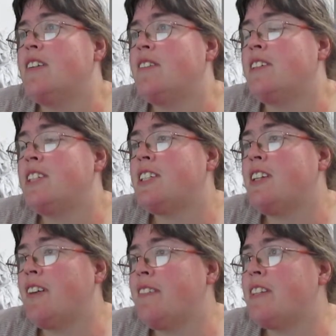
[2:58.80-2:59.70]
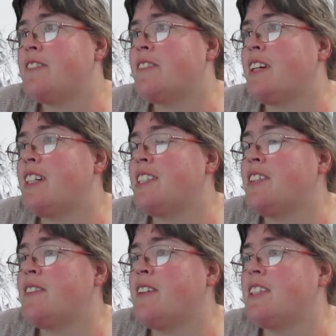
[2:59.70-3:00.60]
We should not be afraid
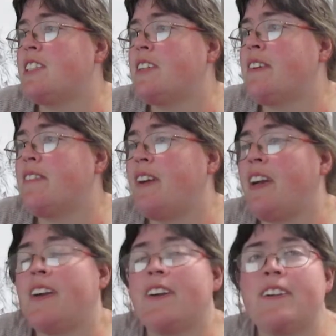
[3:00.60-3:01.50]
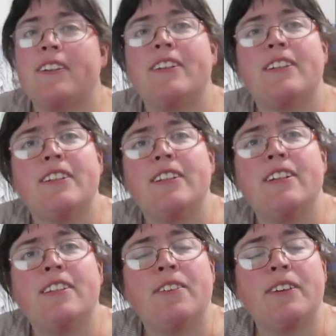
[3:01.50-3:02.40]
to want to prepare
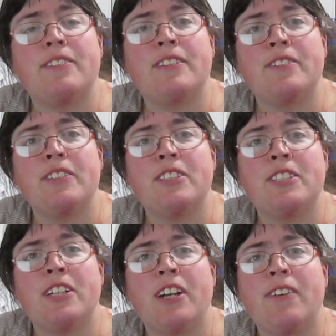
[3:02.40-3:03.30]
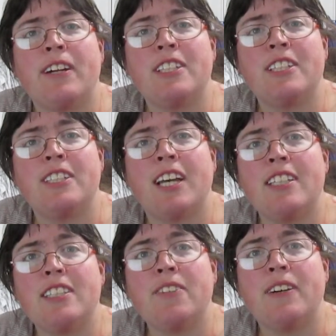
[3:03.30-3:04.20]
the way for future generations
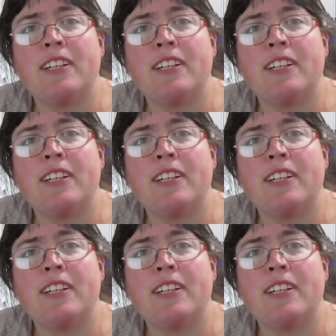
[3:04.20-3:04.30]
as the way